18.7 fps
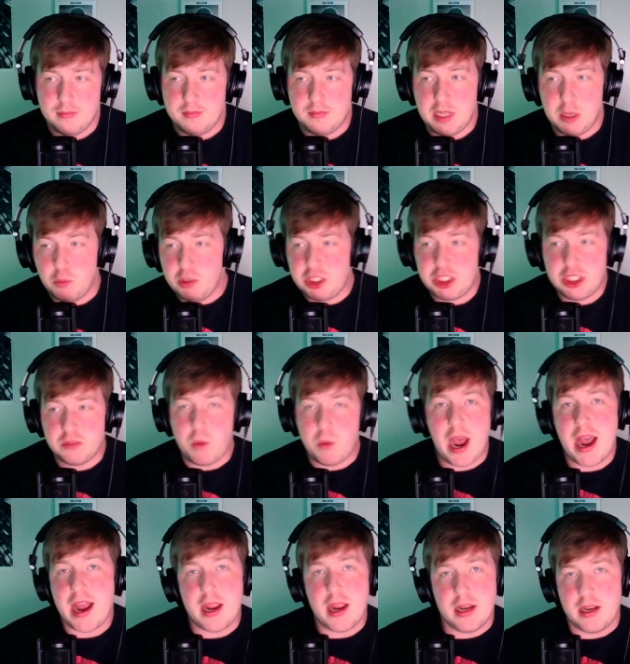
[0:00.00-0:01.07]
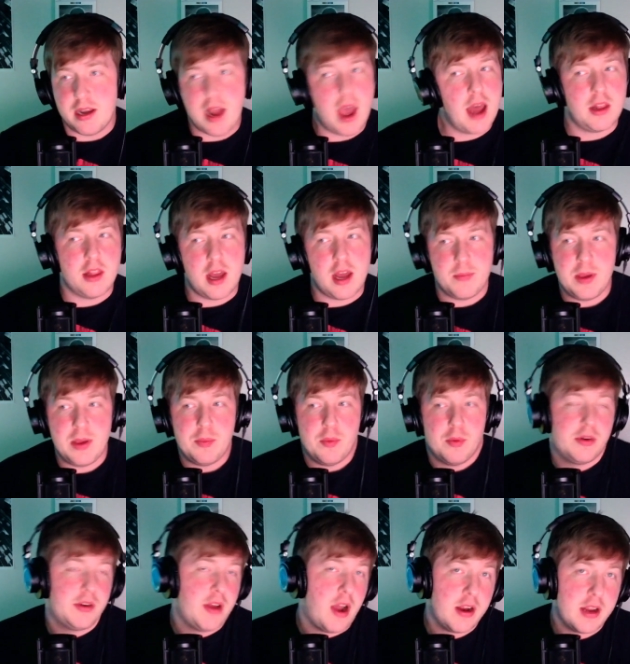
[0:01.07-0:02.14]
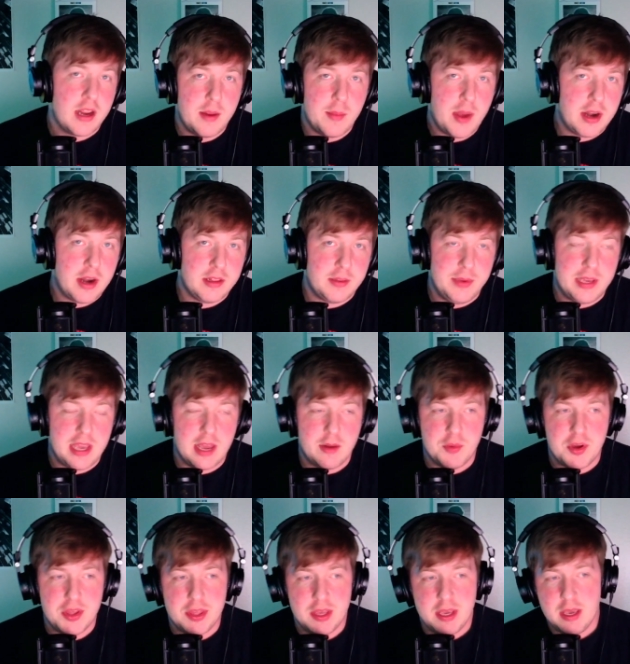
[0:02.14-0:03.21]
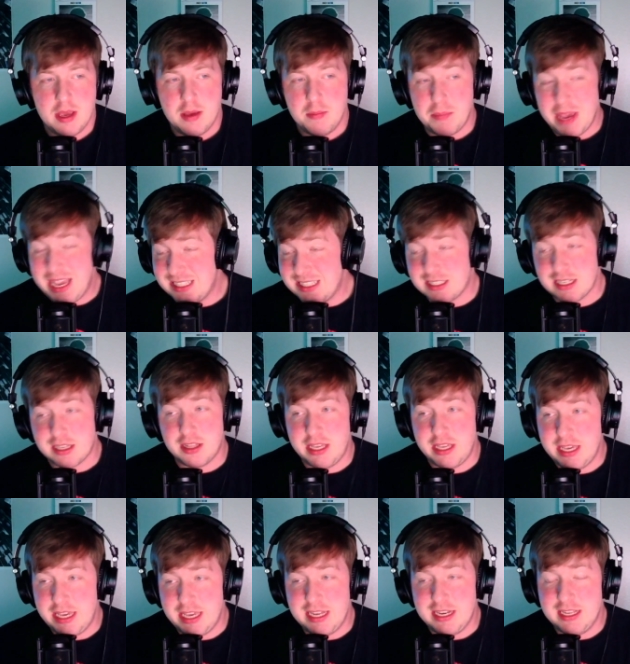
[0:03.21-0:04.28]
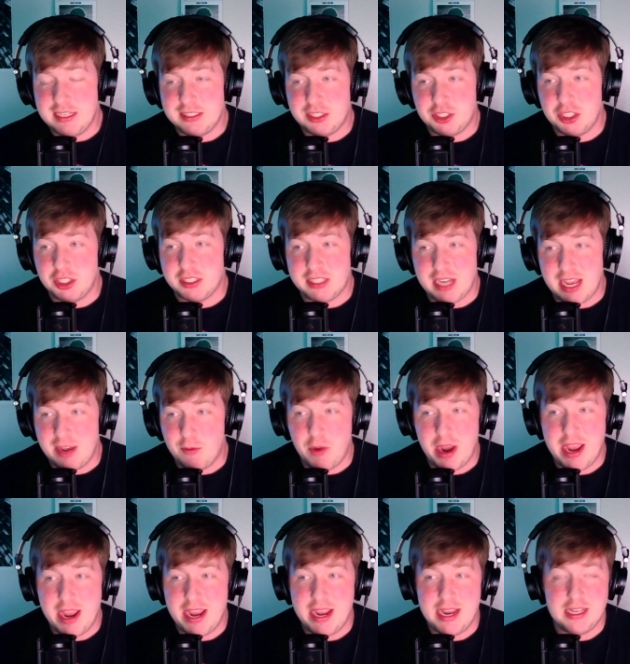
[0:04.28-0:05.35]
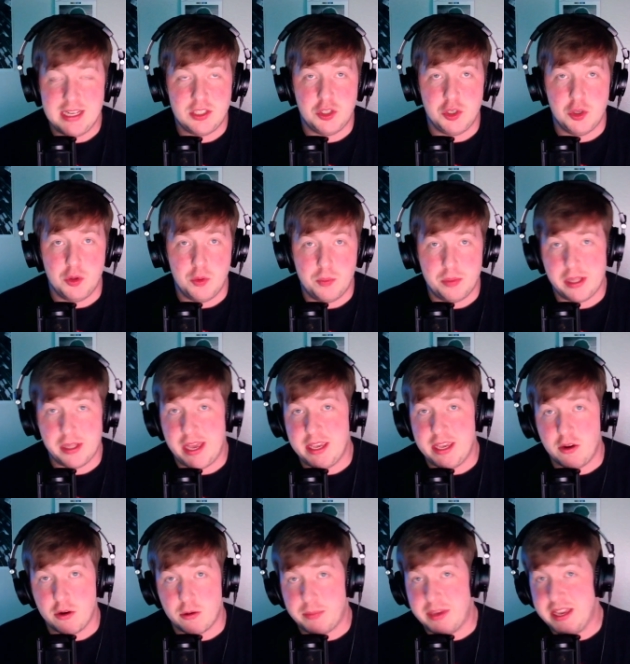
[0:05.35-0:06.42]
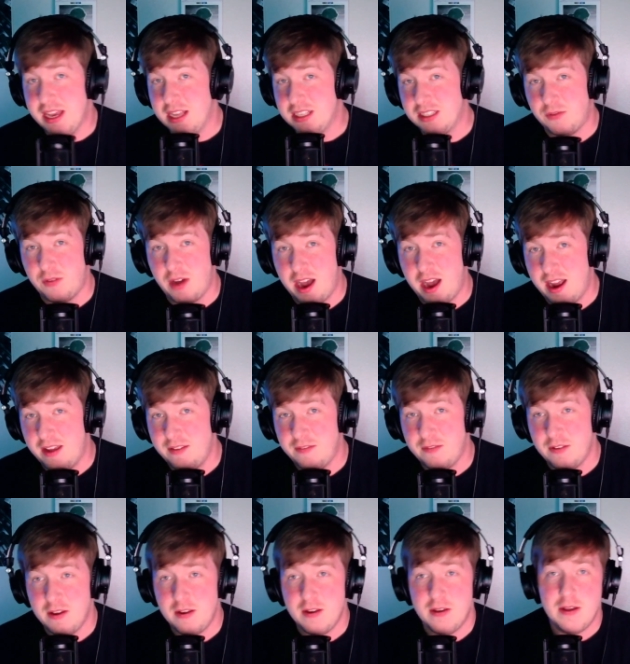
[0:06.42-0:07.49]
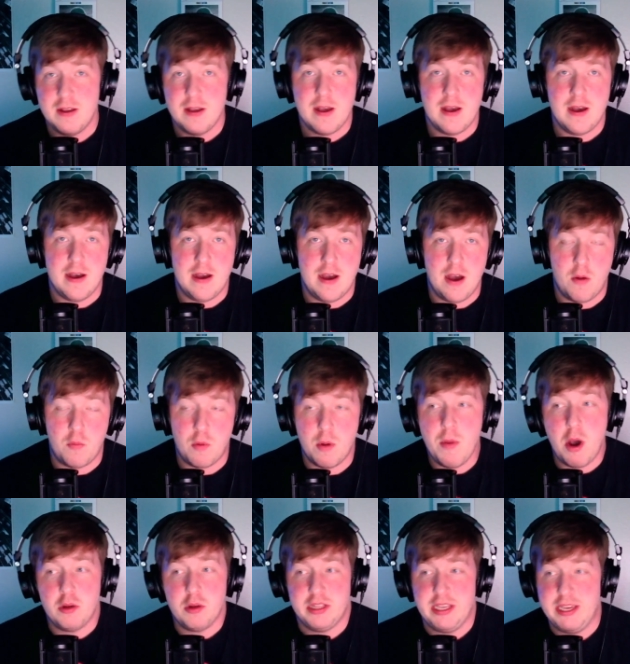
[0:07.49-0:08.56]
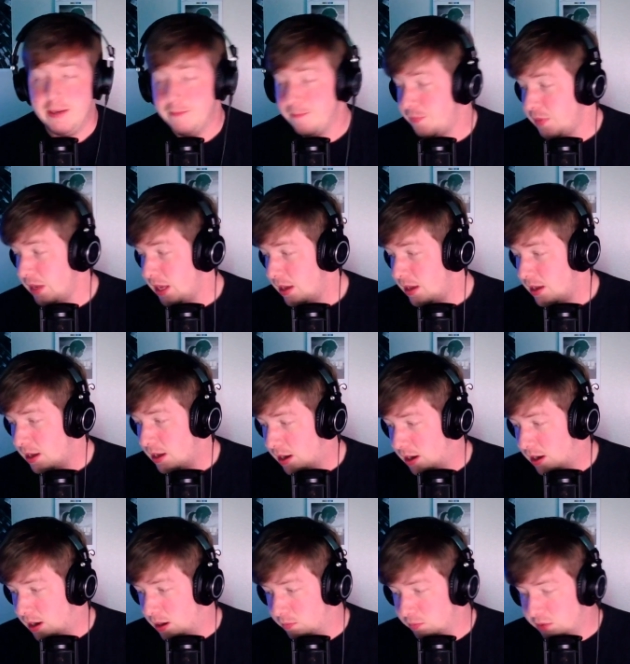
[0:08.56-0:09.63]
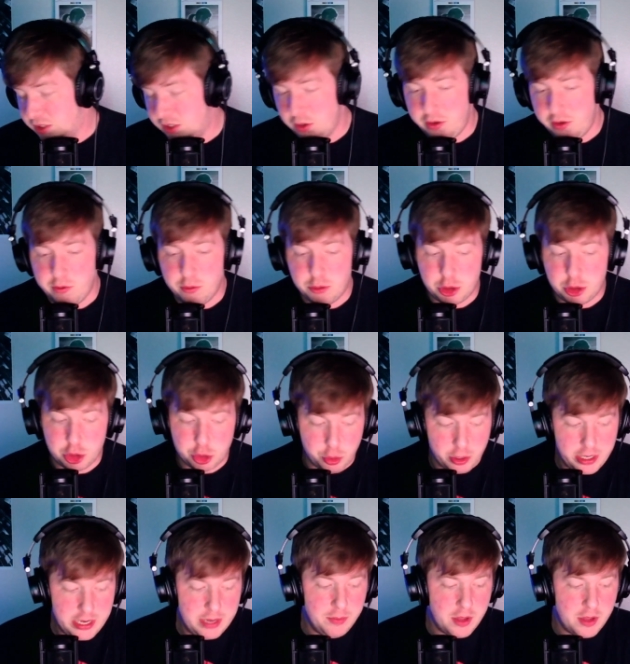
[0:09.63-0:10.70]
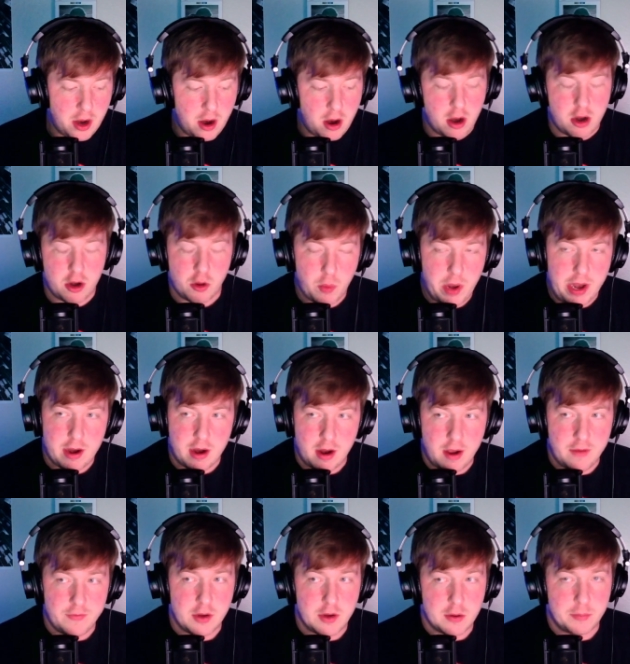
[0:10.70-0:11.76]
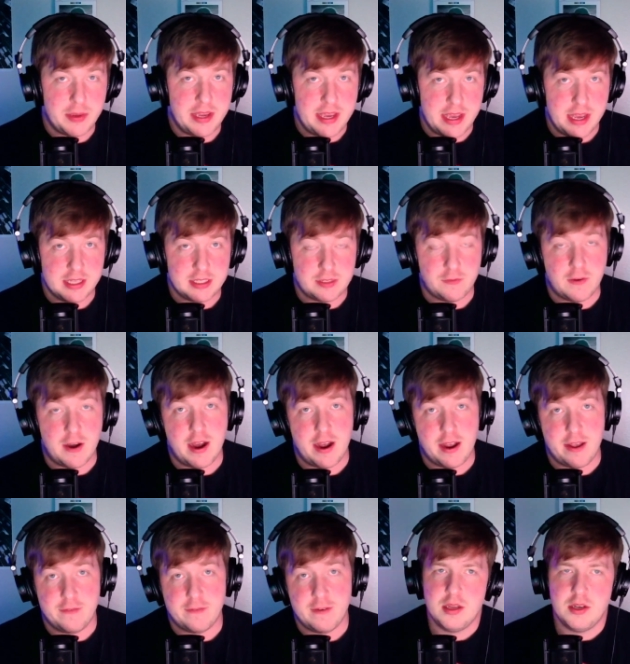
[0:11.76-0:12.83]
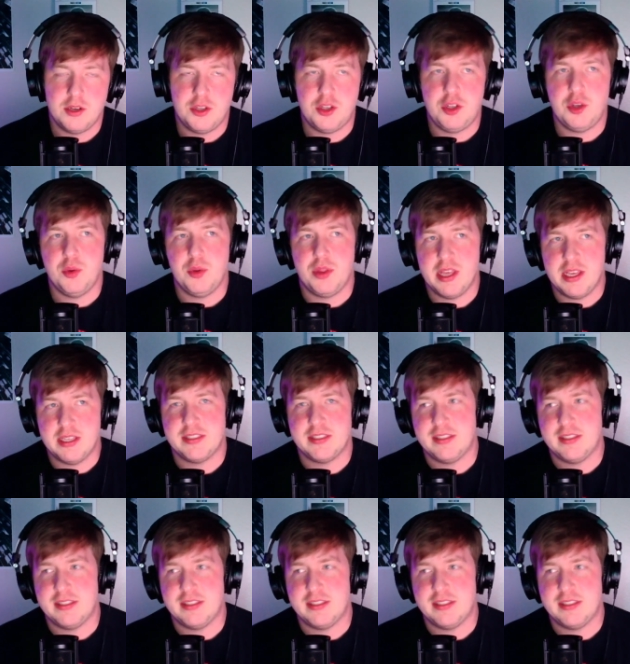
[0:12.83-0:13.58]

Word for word: which is why not a lot of people were talking about it to begin with. Basically, it is just a way to play your PS5 uh, remotely. Um, so you stream the hardware of your PS5 to this